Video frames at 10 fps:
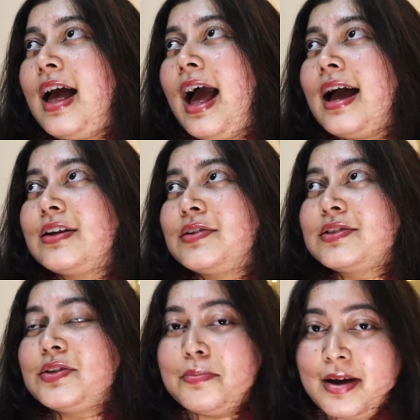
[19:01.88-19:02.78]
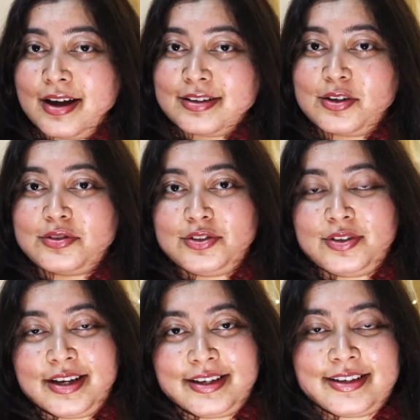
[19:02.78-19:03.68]
and also the match, how did you
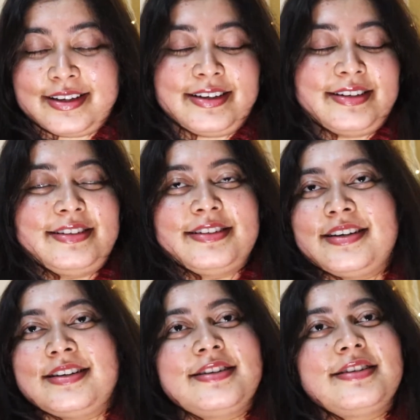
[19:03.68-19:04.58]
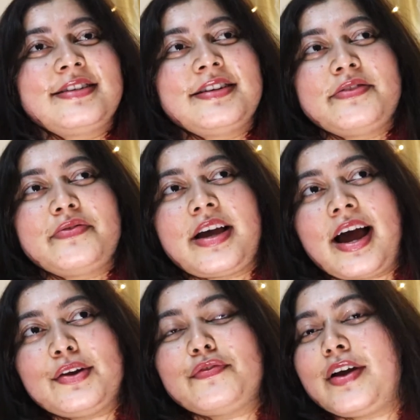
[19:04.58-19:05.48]
like it. And we
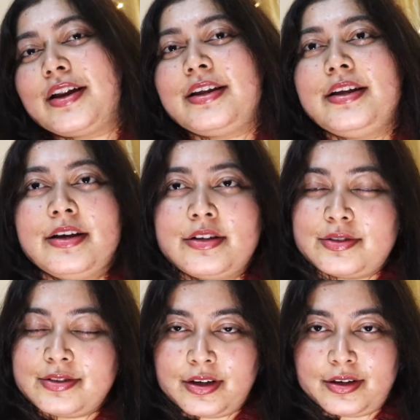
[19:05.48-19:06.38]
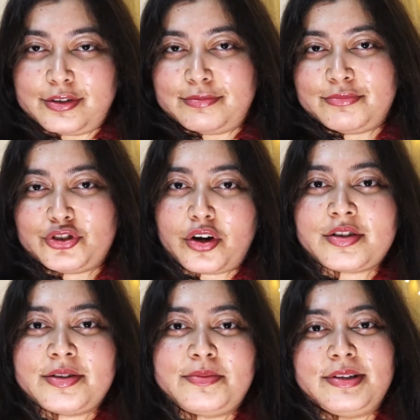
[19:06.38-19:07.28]
had a very
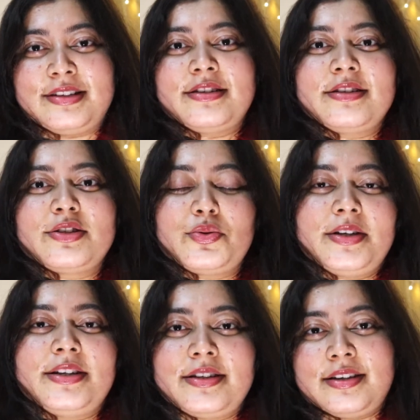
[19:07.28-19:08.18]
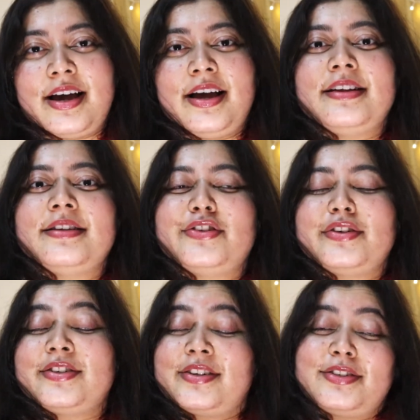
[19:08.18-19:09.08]
short but sweet and
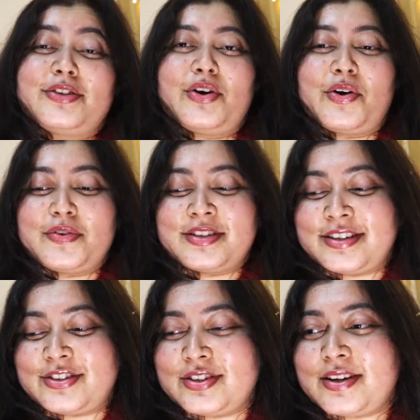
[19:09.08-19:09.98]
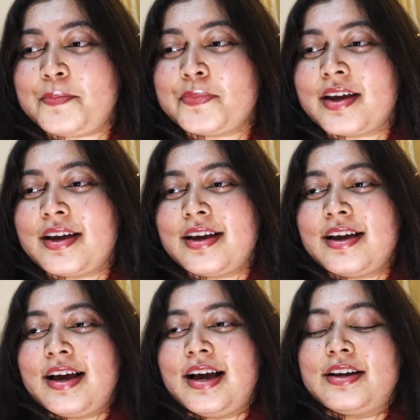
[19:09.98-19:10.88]
interesting conversation,
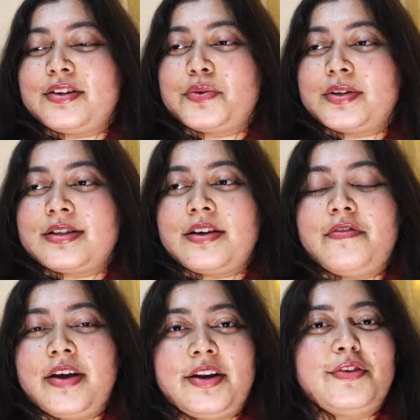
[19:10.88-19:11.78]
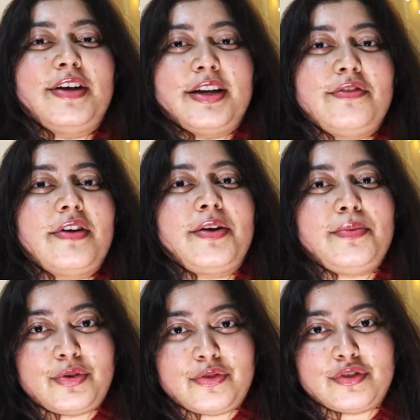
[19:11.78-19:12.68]
and it was a very, very, very
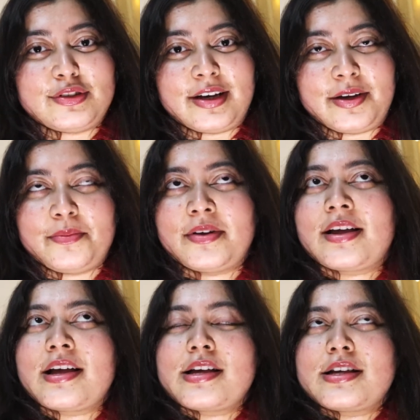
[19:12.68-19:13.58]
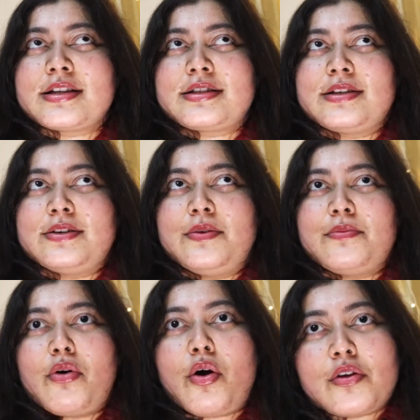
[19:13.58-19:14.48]
beautiful time. So
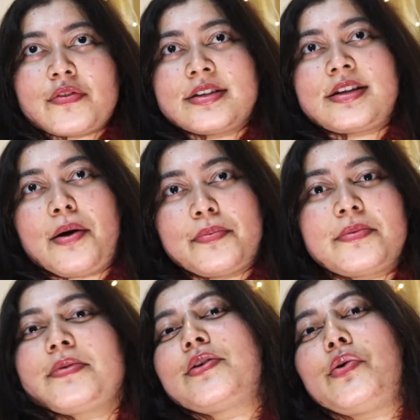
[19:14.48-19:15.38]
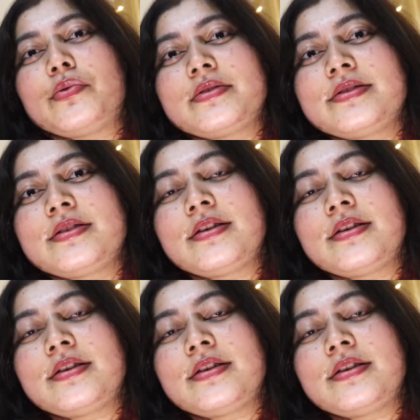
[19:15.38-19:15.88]
all of this happened because